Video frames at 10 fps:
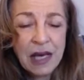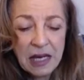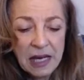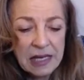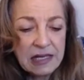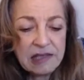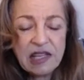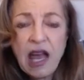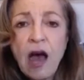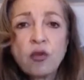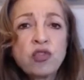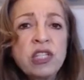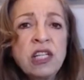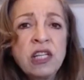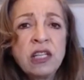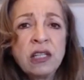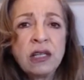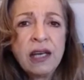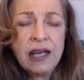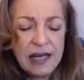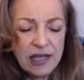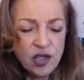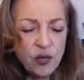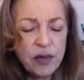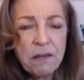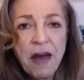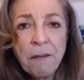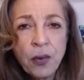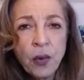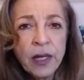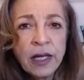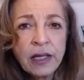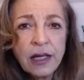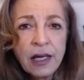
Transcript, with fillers: It is counting, it is remembering,